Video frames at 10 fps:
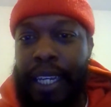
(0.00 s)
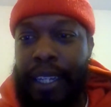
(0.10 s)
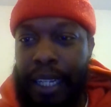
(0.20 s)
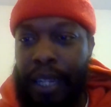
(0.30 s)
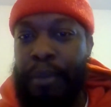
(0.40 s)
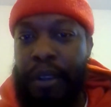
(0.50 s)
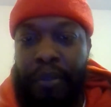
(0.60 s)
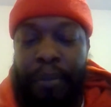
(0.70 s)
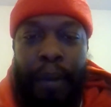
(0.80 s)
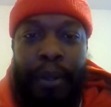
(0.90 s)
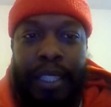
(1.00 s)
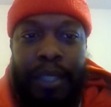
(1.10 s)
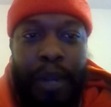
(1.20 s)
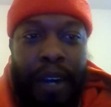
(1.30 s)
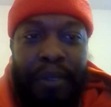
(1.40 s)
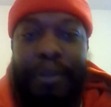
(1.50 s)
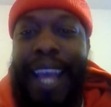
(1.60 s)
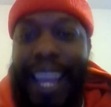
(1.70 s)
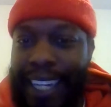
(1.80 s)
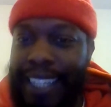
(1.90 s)
in Colombia from Pablo Escobar from
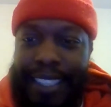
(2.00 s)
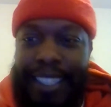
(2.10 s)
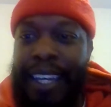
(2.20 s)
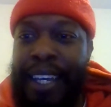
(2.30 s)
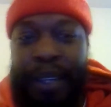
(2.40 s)
the 80s.